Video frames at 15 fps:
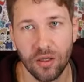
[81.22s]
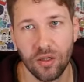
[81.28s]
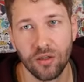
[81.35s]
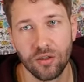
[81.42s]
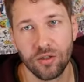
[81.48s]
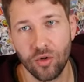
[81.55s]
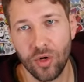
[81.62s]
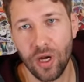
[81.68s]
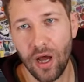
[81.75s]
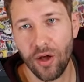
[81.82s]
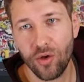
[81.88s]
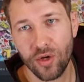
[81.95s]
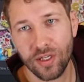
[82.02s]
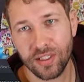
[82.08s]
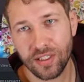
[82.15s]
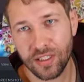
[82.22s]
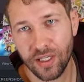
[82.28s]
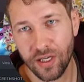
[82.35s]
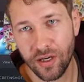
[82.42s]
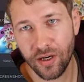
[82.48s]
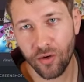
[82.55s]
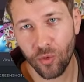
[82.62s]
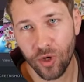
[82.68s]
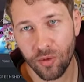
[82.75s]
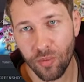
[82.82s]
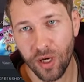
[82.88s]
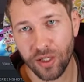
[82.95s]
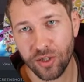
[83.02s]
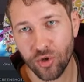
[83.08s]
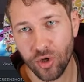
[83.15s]
So now you can see here with
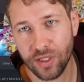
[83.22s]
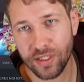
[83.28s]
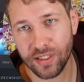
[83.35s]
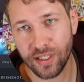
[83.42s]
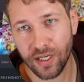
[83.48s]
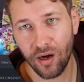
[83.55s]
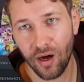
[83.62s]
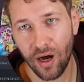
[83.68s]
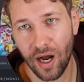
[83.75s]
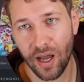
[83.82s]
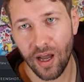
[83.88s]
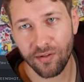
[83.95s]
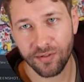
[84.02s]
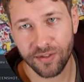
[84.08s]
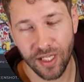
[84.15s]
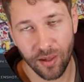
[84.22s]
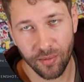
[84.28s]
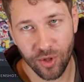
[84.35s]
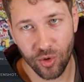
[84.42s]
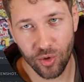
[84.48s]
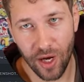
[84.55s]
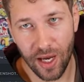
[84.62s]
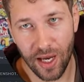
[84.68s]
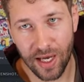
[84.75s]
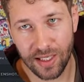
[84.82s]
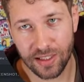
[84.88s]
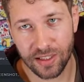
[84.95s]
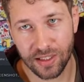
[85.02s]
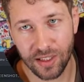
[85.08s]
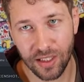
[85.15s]
my joystick, I have
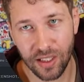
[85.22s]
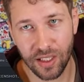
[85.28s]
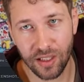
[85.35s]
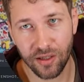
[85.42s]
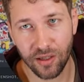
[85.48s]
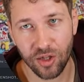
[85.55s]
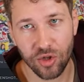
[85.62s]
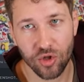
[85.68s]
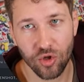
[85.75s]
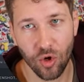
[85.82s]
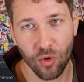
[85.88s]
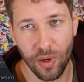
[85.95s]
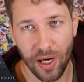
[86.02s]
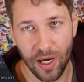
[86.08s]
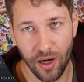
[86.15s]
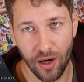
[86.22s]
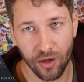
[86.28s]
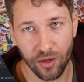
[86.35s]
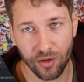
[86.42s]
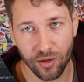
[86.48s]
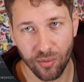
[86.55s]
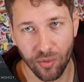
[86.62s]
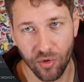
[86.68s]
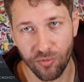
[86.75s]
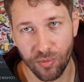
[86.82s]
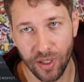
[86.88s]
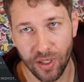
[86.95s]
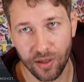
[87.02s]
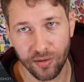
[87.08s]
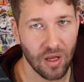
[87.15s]
WASD to control my character
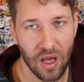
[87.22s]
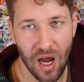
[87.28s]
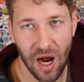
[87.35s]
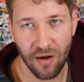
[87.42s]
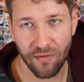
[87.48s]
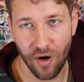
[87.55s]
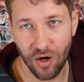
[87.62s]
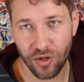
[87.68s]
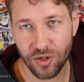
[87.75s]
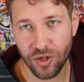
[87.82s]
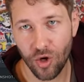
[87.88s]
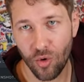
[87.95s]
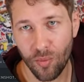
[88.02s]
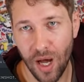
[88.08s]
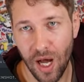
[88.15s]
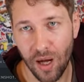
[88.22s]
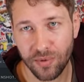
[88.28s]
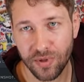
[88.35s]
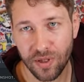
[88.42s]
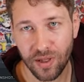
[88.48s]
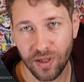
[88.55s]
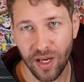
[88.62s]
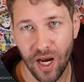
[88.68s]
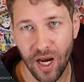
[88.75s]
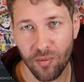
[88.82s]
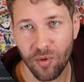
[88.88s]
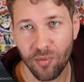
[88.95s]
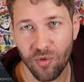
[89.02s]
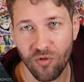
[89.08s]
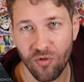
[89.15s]
movement. I've also mapped the
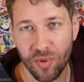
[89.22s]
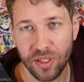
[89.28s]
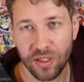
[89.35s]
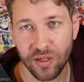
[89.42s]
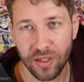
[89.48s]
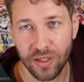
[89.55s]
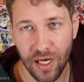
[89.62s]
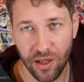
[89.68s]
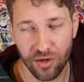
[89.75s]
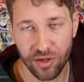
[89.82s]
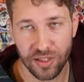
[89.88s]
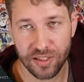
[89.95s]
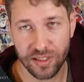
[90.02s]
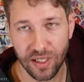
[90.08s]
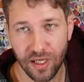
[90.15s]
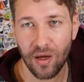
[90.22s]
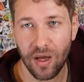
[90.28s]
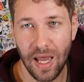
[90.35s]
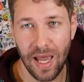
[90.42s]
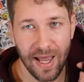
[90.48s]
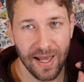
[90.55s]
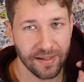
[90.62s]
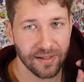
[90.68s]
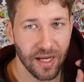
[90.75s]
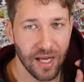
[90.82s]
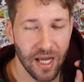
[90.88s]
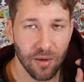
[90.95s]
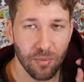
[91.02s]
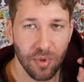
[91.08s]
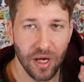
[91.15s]
camera movement to the other stick and
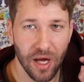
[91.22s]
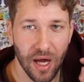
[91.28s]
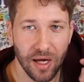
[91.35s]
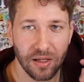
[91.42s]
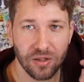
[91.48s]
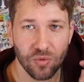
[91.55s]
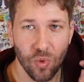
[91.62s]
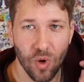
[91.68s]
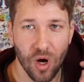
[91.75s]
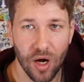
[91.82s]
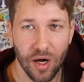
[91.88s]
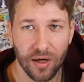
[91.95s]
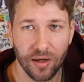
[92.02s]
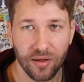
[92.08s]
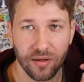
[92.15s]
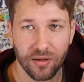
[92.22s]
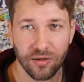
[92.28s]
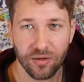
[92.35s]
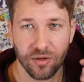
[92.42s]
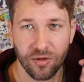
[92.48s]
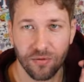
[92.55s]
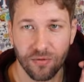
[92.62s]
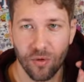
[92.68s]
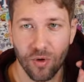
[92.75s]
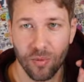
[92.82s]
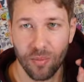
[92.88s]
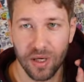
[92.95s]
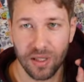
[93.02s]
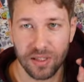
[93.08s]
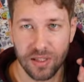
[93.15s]
ABXY to the four
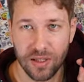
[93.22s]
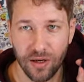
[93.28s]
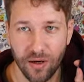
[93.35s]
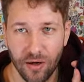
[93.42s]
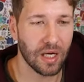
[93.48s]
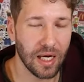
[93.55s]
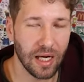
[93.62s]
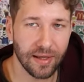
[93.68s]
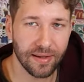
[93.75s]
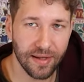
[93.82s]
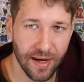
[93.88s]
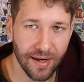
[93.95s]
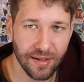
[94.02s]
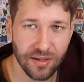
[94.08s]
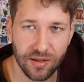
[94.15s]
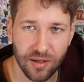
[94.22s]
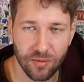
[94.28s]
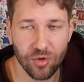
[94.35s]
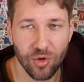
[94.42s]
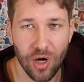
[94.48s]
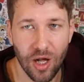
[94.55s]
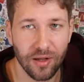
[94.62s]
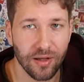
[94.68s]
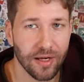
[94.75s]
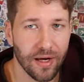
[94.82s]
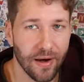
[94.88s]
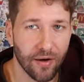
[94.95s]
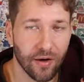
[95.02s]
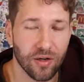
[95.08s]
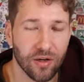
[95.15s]
buttons here. It takes some trial and
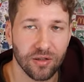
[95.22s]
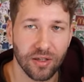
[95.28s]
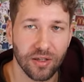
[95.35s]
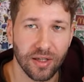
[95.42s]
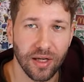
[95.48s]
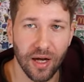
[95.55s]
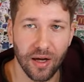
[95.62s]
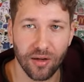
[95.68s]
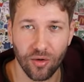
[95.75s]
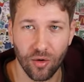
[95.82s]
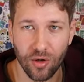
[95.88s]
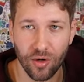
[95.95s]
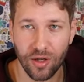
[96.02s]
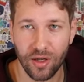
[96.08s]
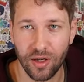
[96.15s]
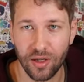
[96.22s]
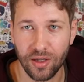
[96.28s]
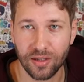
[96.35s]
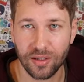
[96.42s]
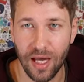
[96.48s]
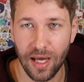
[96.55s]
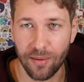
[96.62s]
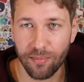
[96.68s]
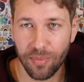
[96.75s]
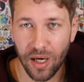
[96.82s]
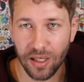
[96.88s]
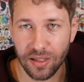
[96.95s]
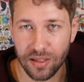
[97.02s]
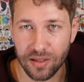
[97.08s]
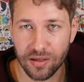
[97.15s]
error to get your keys and
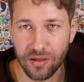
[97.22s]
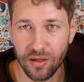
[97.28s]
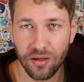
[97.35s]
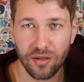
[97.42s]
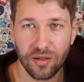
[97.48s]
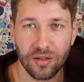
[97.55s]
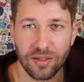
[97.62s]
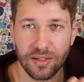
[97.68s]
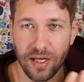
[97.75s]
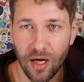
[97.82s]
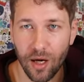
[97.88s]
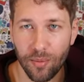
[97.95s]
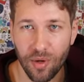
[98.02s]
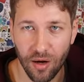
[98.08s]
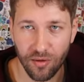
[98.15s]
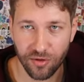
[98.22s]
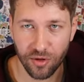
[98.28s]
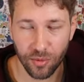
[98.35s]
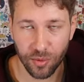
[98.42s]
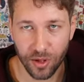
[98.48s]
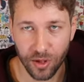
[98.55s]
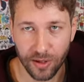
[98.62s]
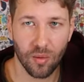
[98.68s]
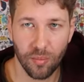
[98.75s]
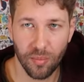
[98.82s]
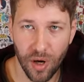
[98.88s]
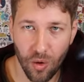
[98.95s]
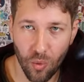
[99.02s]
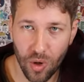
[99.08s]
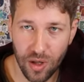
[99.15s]
buttons set up comfortably,
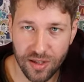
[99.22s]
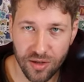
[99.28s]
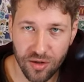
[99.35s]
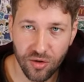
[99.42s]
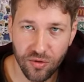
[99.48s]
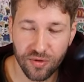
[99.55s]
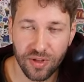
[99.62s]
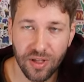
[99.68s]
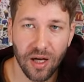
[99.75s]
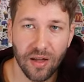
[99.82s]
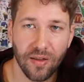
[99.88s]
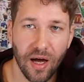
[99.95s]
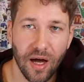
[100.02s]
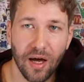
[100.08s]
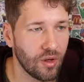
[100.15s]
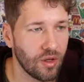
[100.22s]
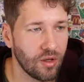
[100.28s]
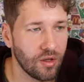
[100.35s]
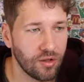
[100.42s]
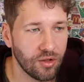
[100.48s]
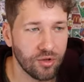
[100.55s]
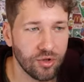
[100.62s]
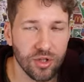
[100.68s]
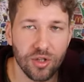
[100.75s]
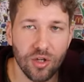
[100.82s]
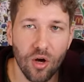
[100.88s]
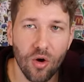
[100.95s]
but once you've done that, you just go